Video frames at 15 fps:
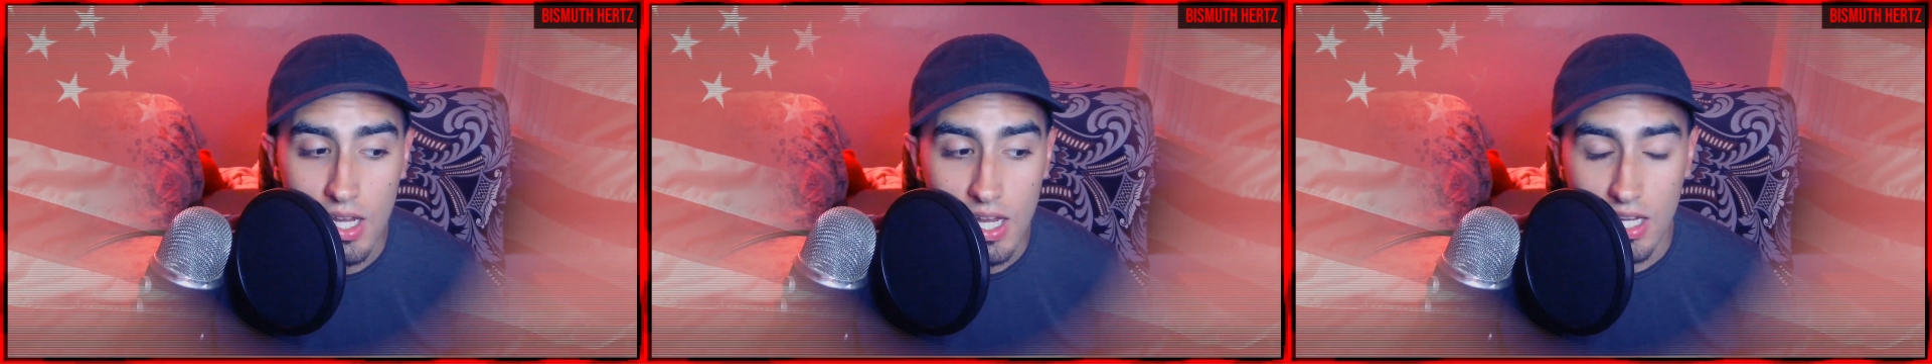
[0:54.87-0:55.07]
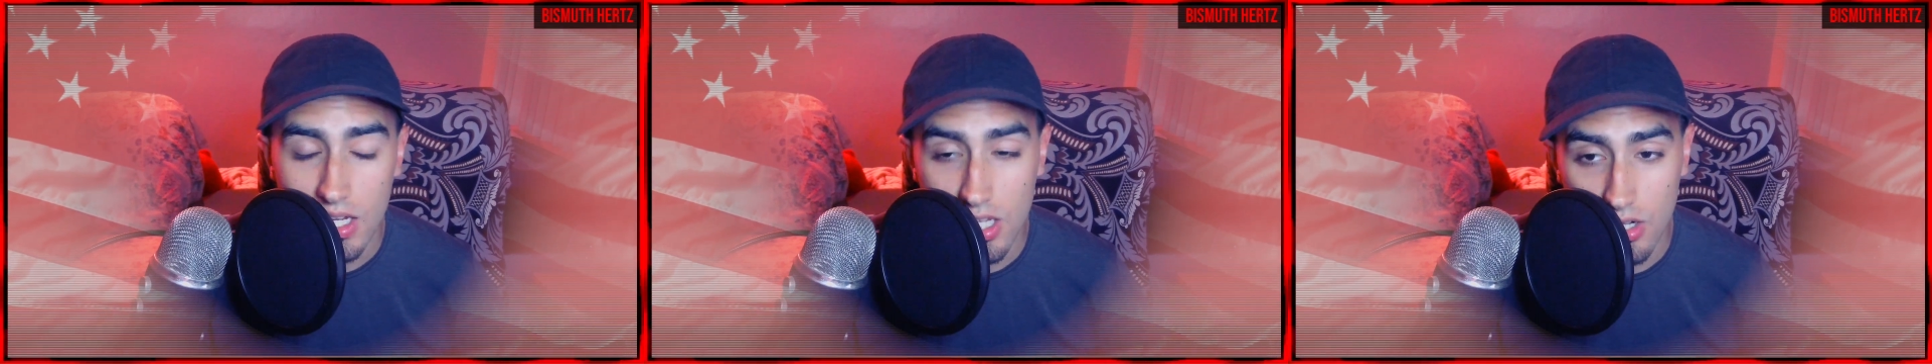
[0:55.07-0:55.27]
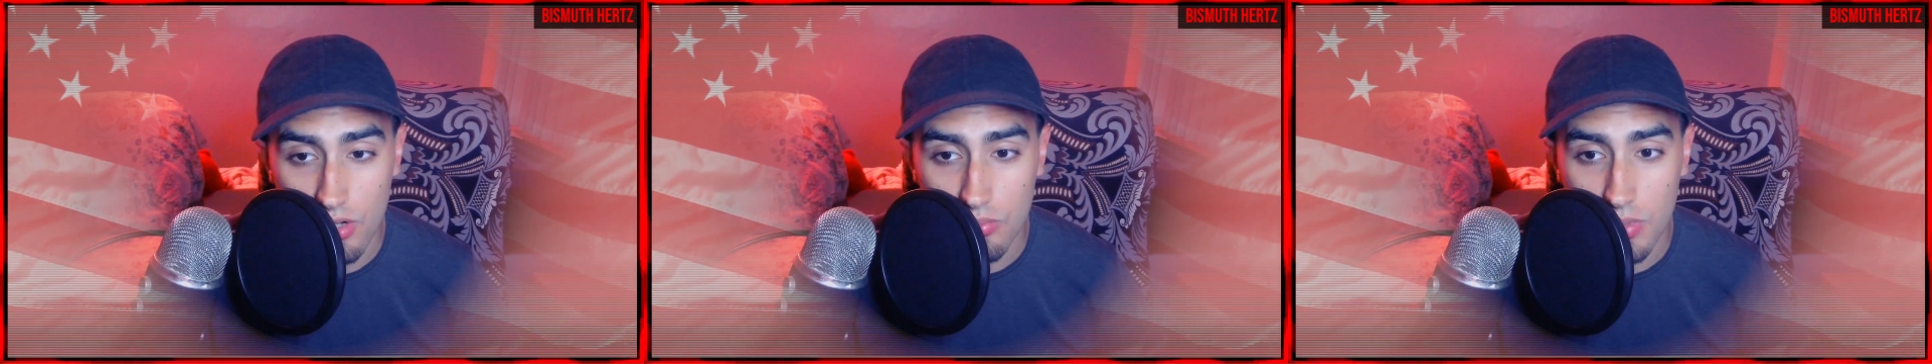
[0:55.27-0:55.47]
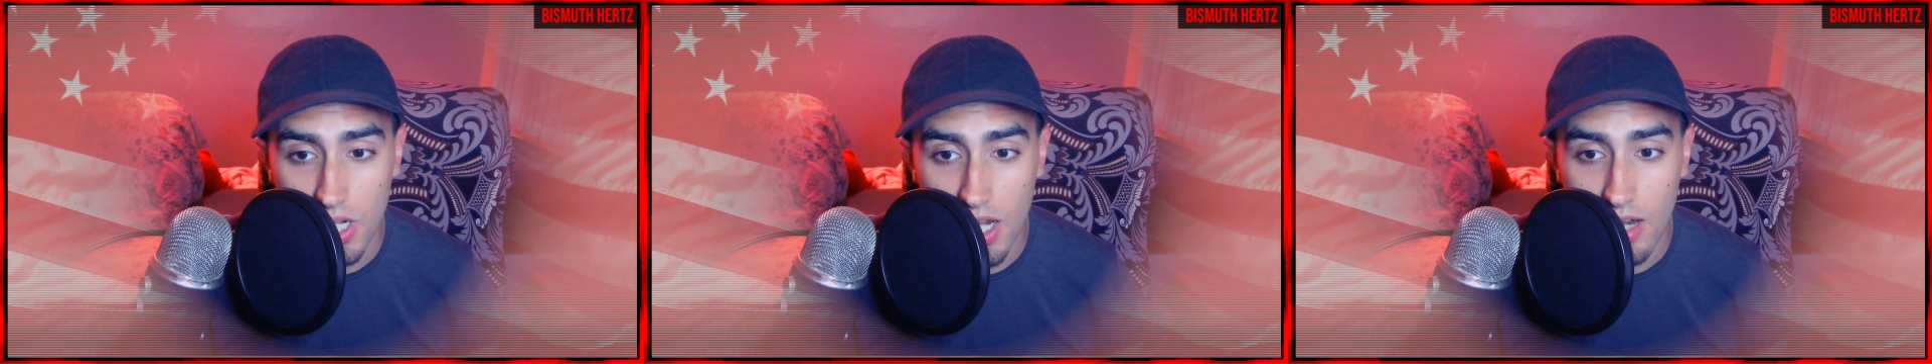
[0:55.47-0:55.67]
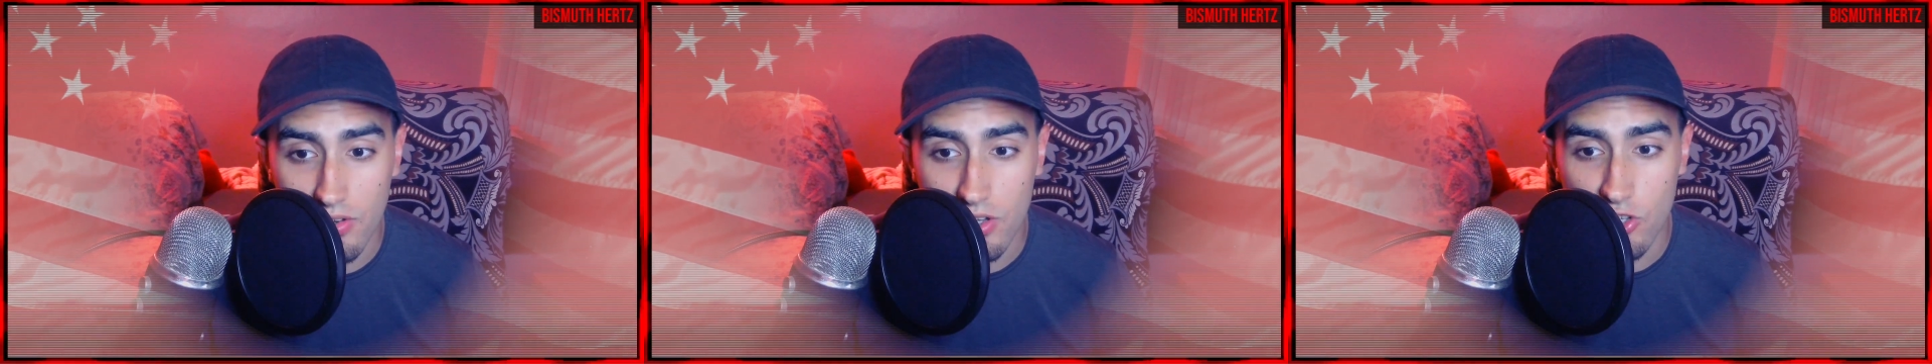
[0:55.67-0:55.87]
in
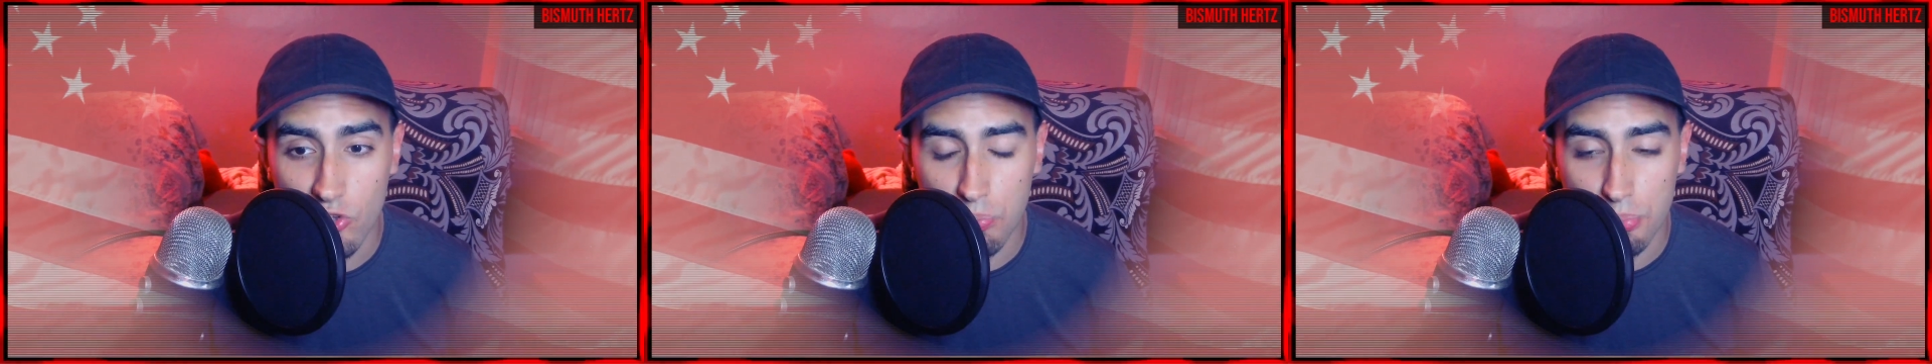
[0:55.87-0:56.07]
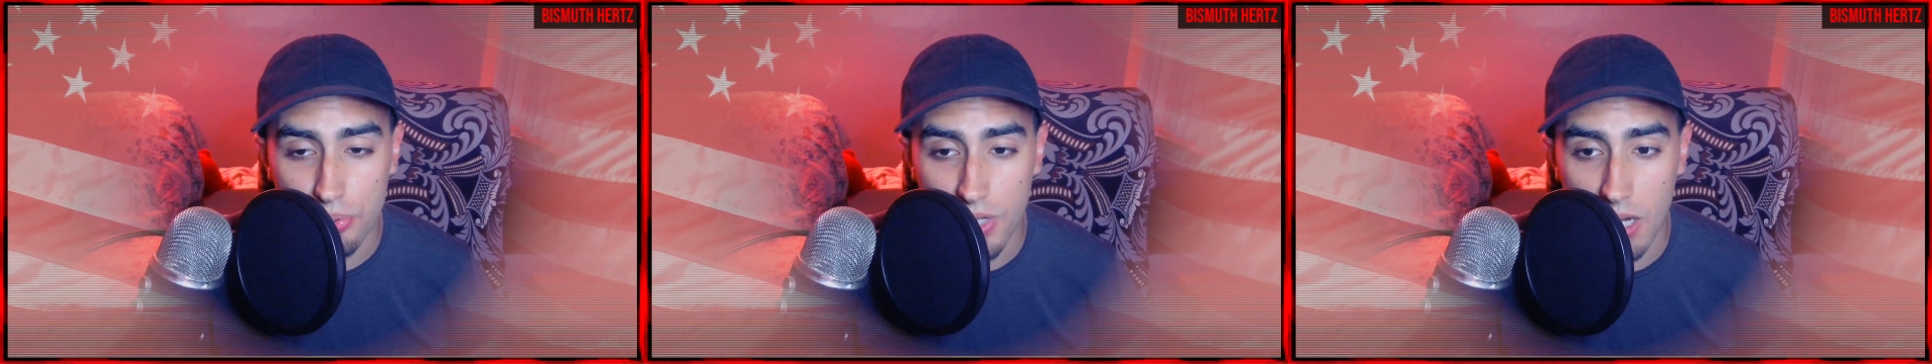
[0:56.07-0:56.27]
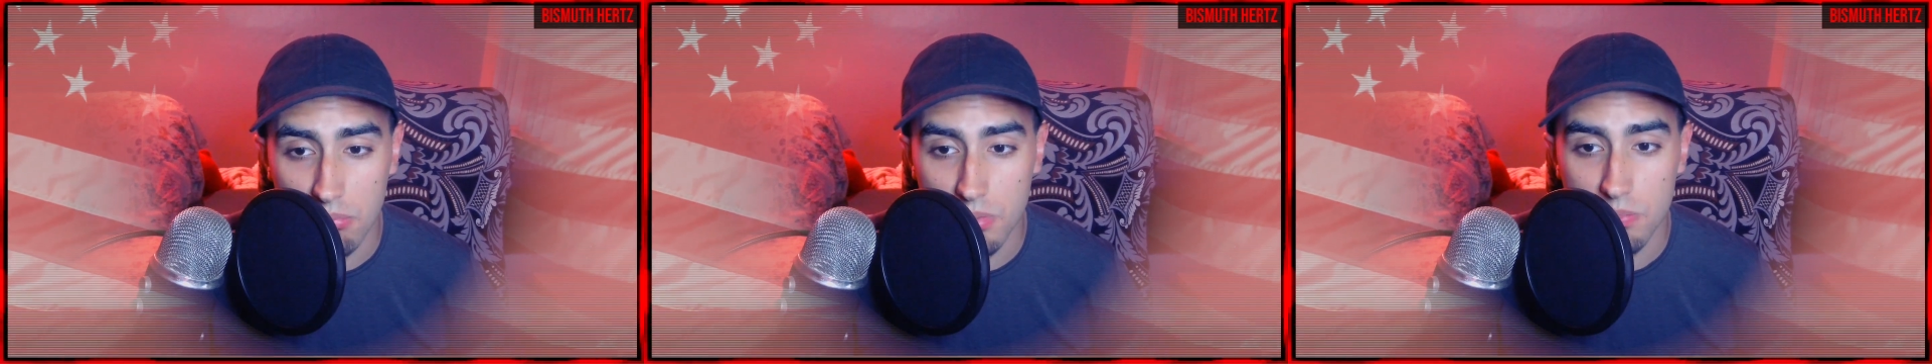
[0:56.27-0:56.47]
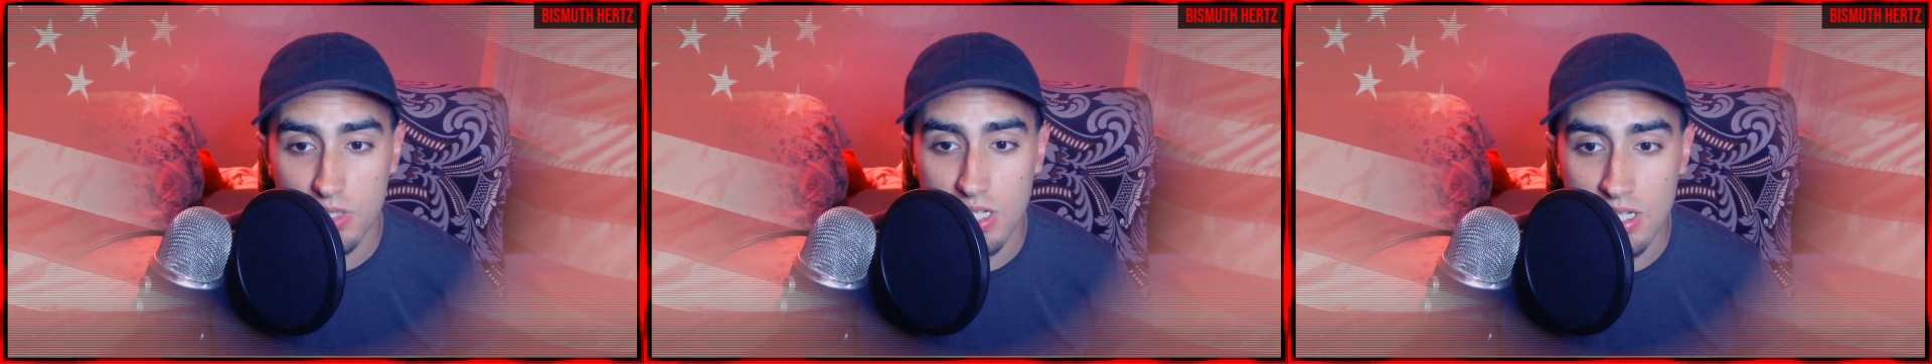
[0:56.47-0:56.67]
Iran is probably